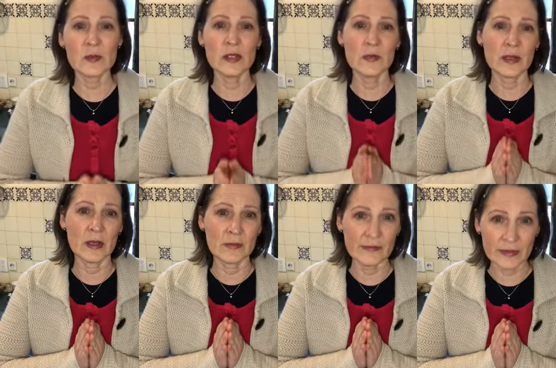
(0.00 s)
or you can
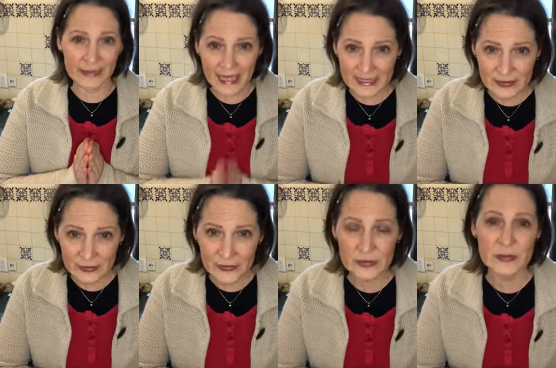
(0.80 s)
go for
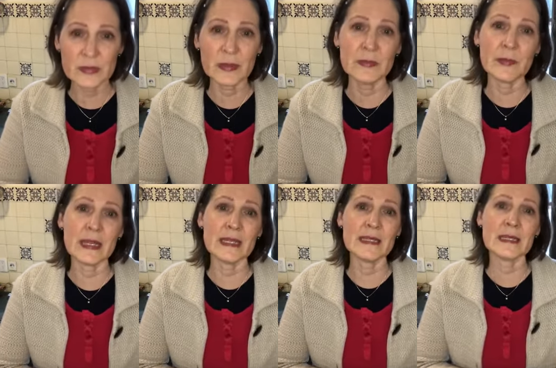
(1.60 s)
lentils or split
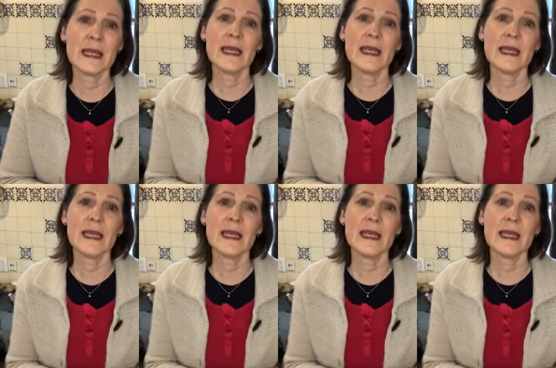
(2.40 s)
peas.